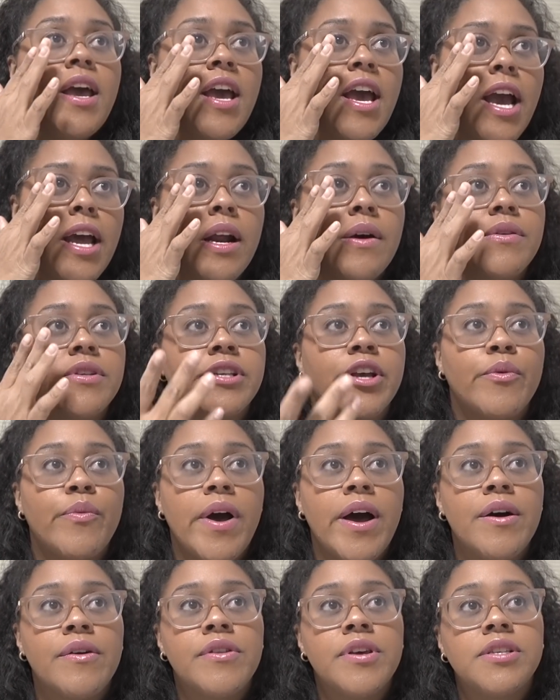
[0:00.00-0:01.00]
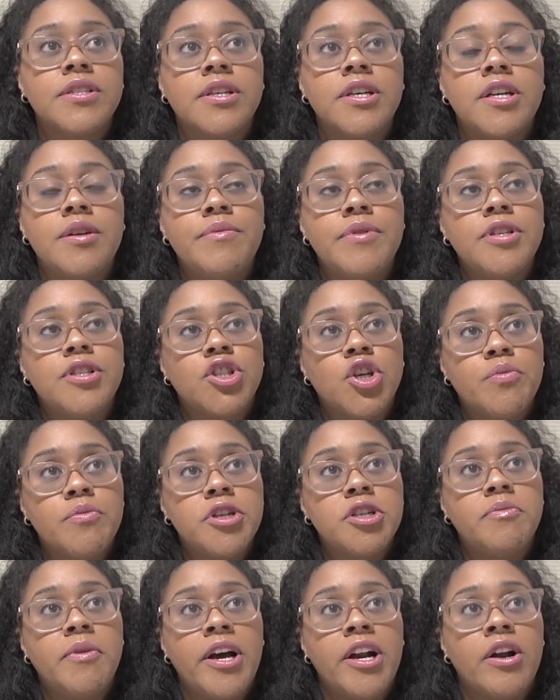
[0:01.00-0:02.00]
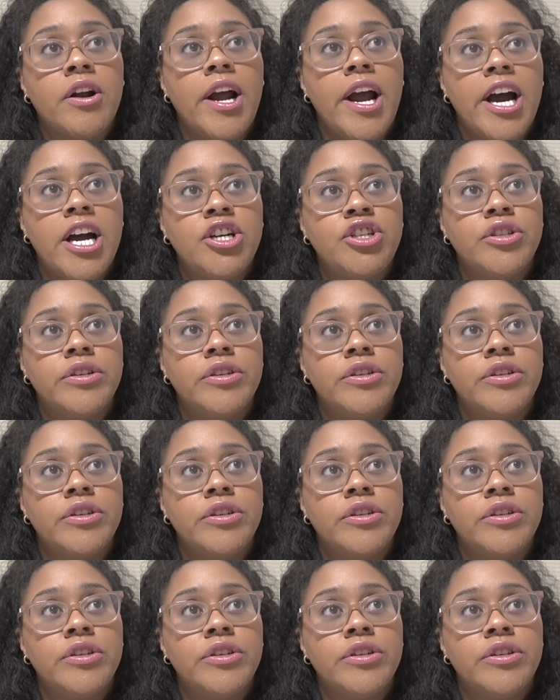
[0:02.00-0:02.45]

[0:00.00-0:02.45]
And I was like, wow, this could have been so much better had